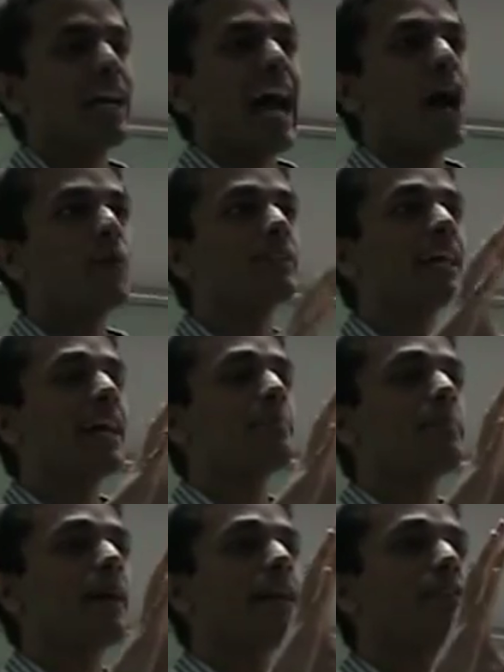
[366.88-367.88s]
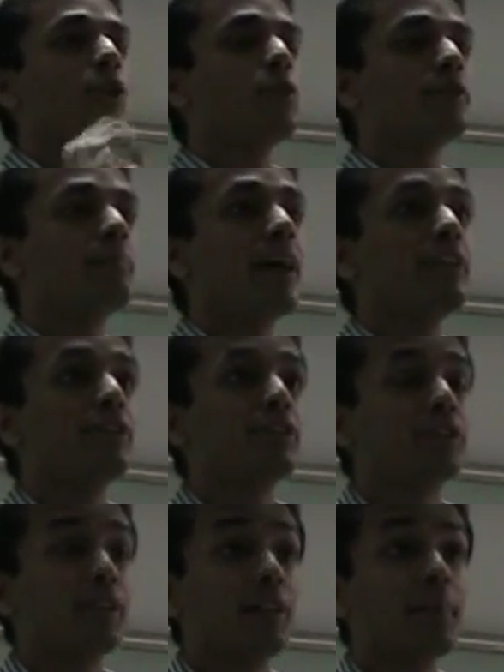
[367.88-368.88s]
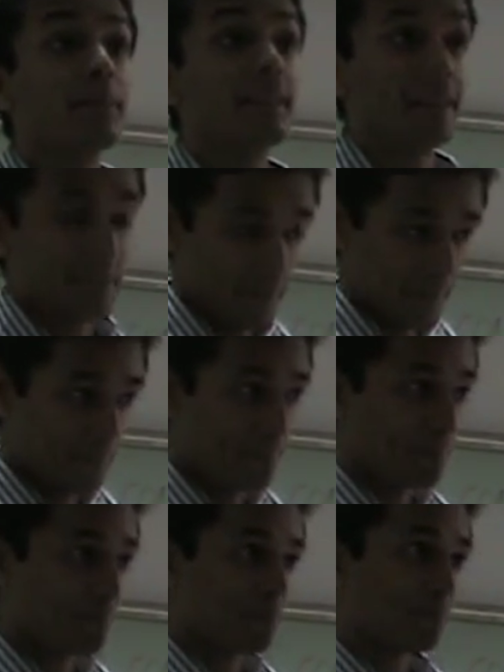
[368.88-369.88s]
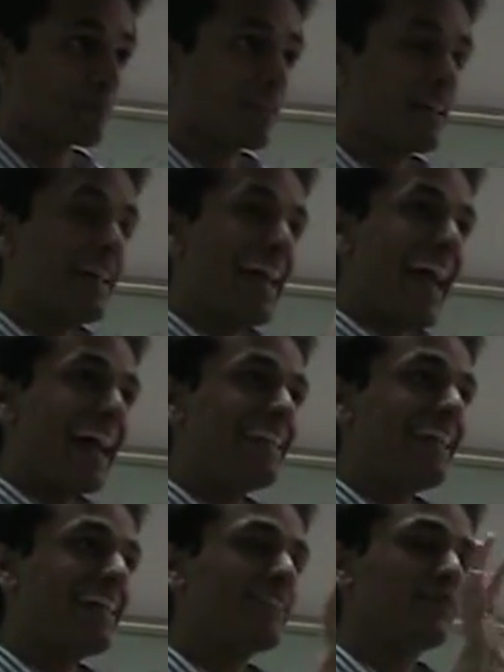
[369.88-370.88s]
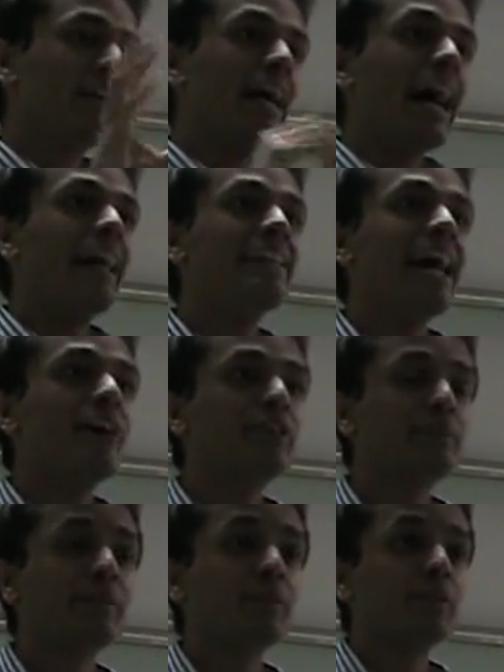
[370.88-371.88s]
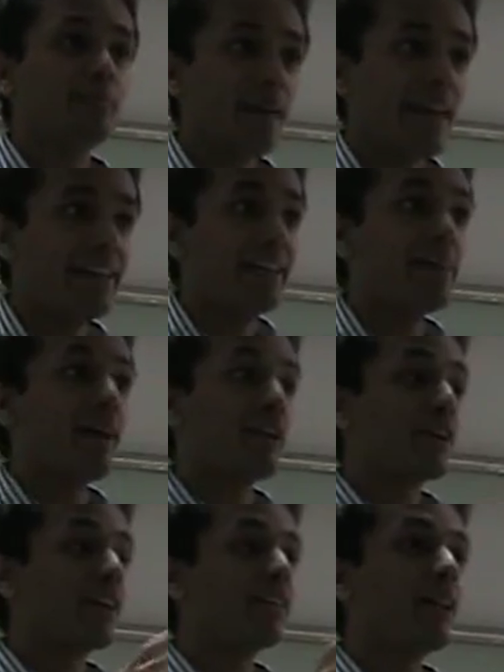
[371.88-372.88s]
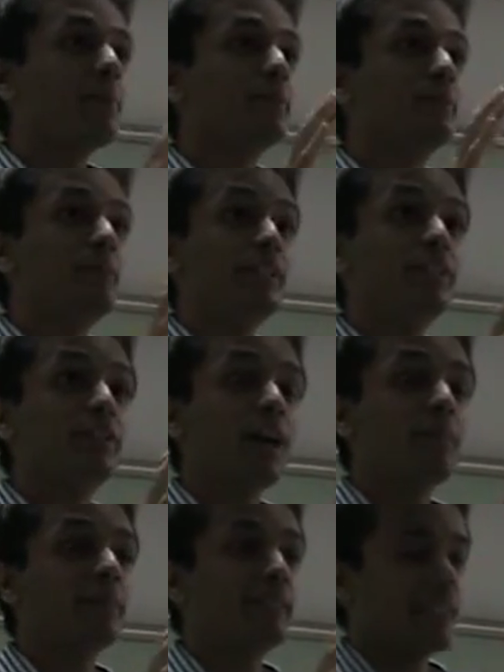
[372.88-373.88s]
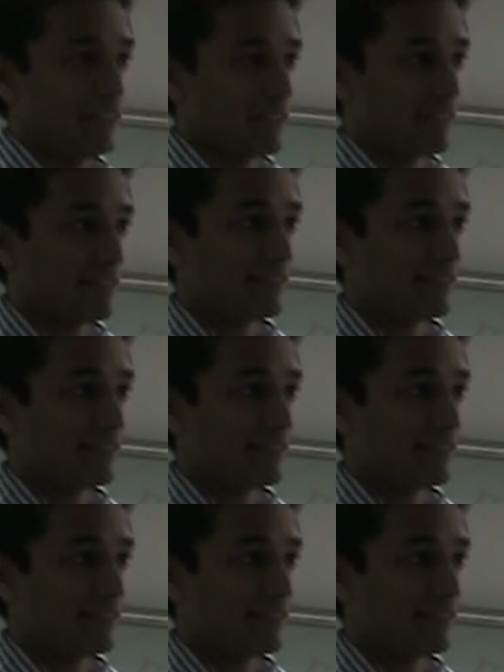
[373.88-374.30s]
I was at my Toastmasters club meeting, and an announcement was made about a club speech competition.